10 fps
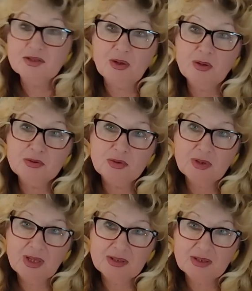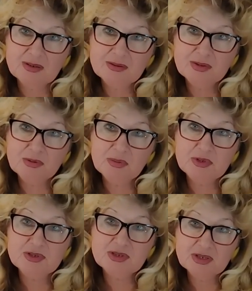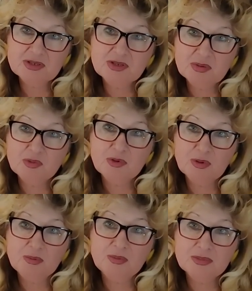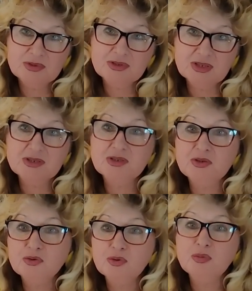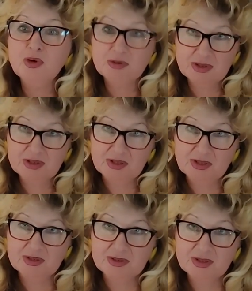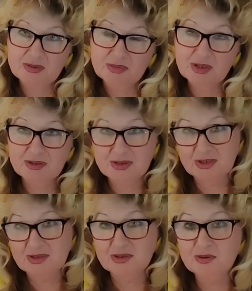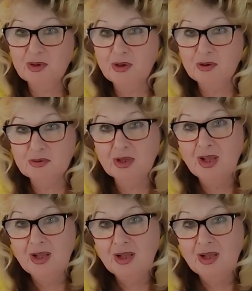So altogether, there will be 62 more readings, because I still own